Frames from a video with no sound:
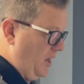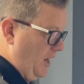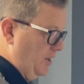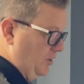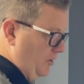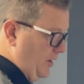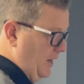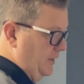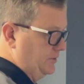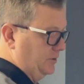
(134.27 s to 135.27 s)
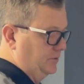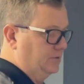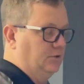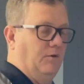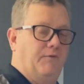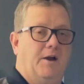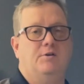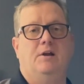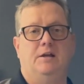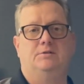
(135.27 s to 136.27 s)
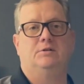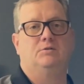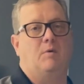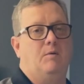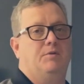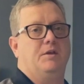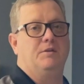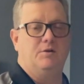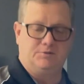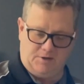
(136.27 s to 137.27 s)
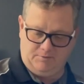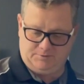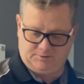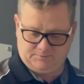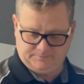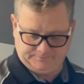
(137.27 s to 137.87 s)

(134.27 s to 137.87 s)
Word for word: and your answers, you'll find your answers right within those notes.